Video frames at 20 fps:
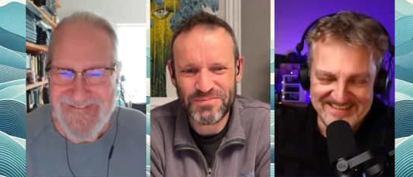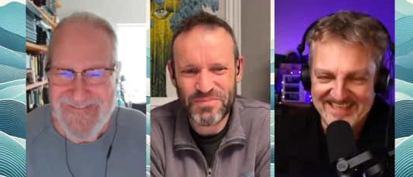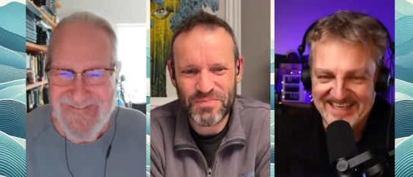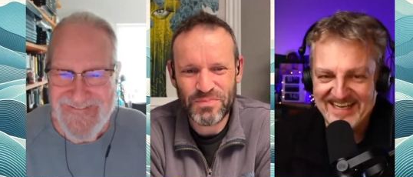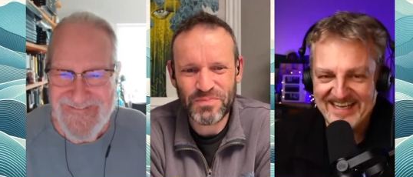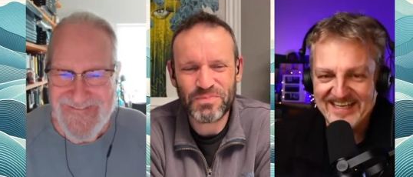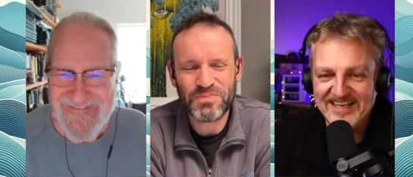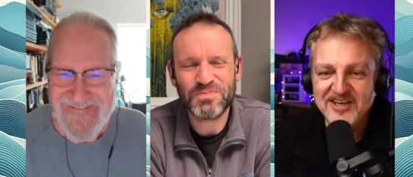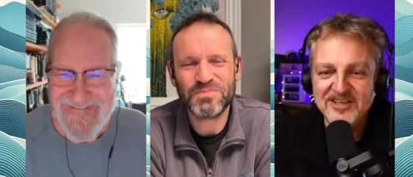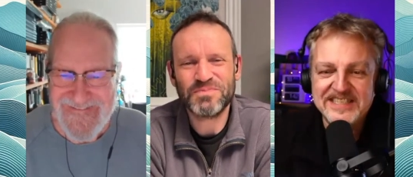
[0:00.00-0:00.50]

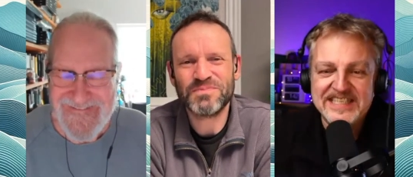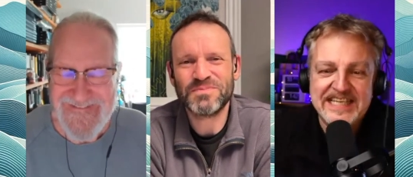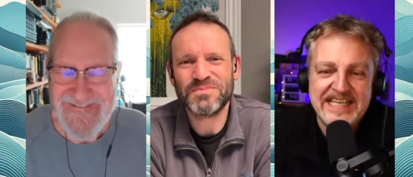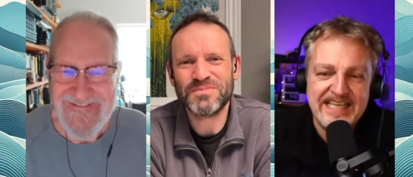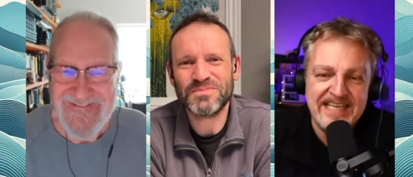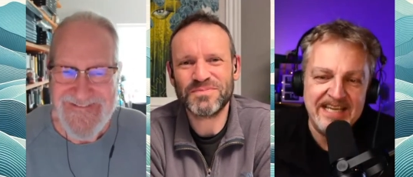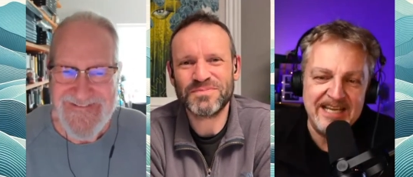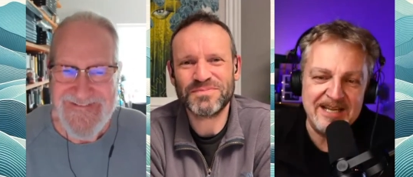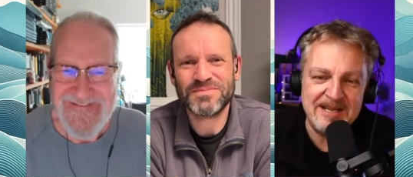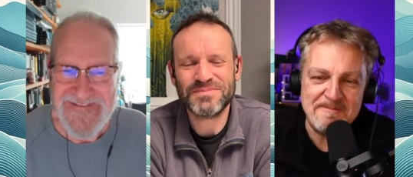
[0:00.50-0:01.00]
Speaker 1: yeah okay
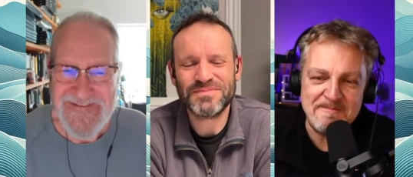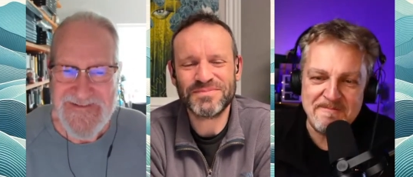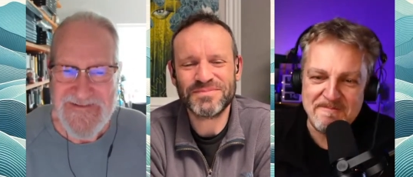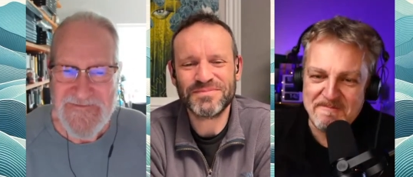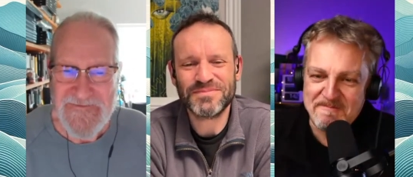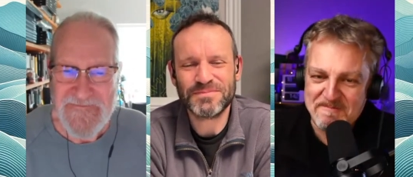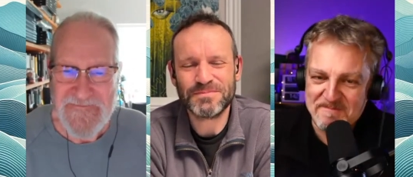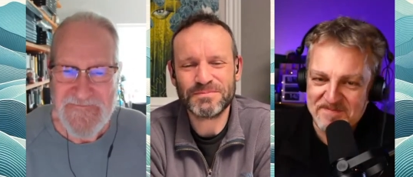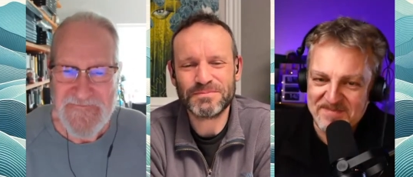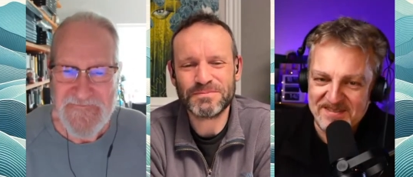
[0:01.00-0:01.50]
um
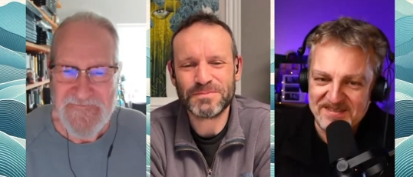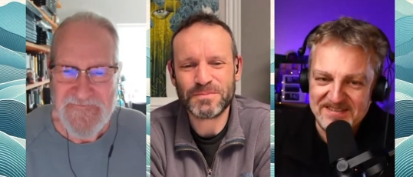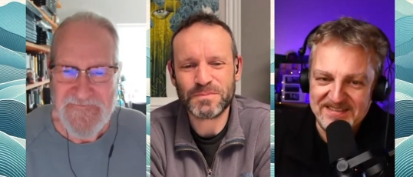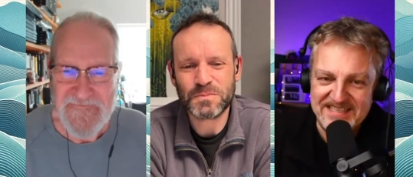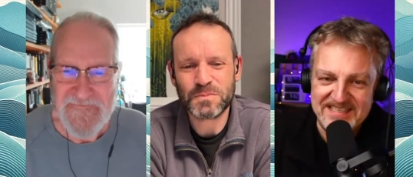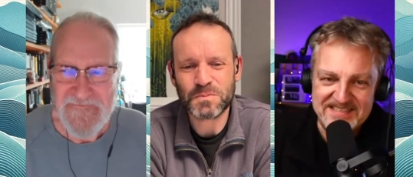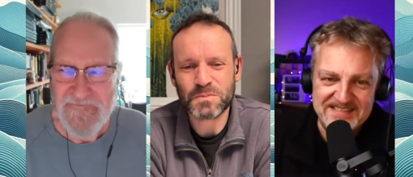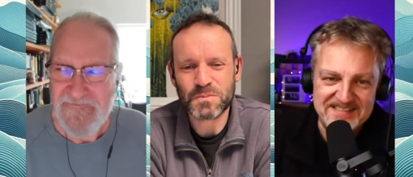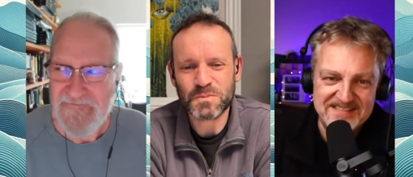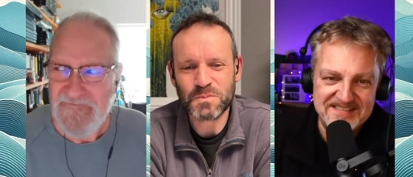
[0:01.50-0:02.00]

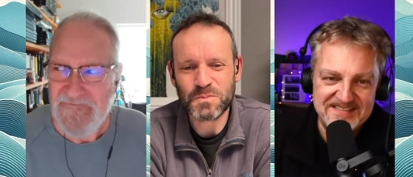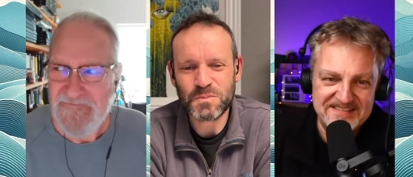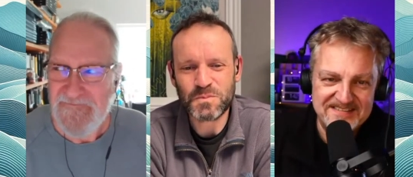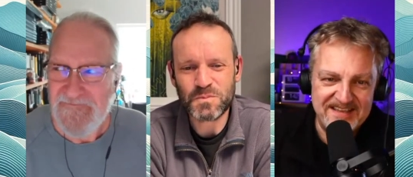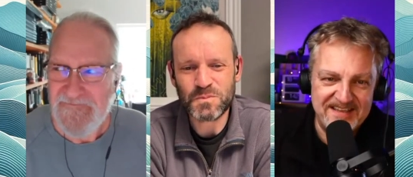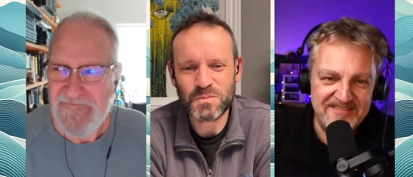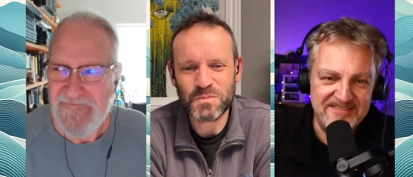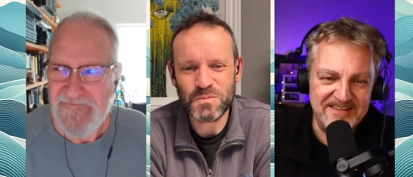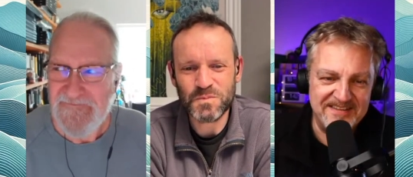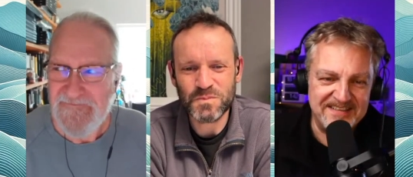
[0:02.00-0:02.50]
let's
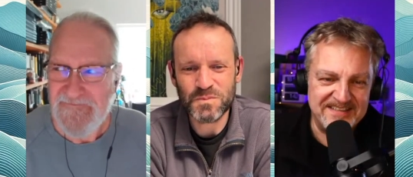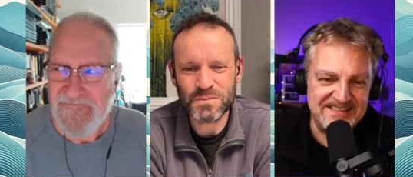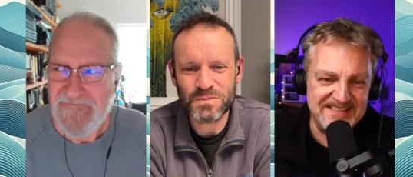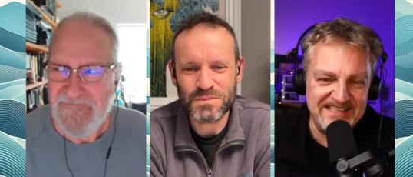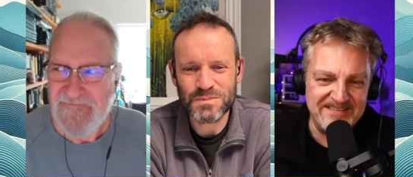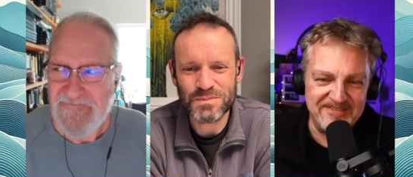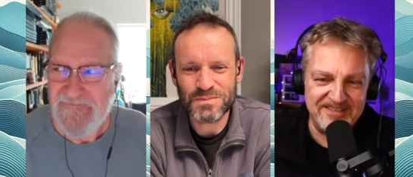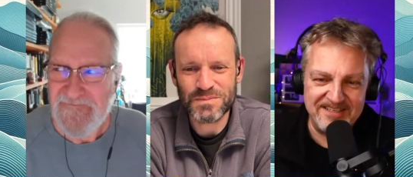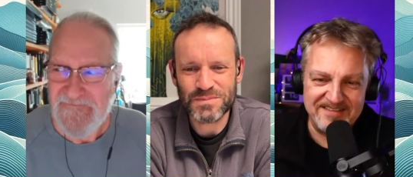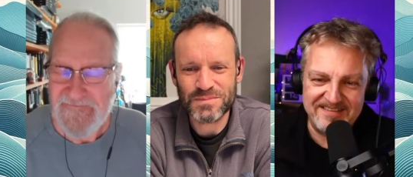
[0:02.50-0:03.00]
I think let's
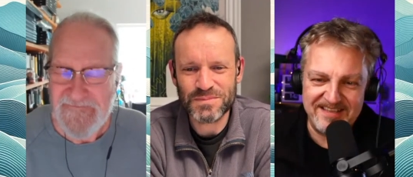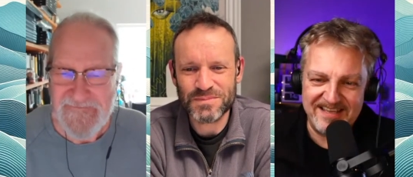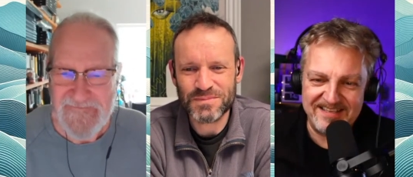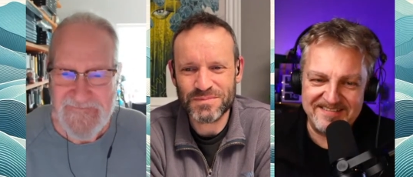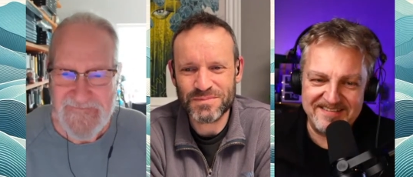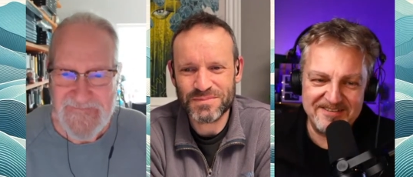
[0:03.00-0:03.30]
leave it at that.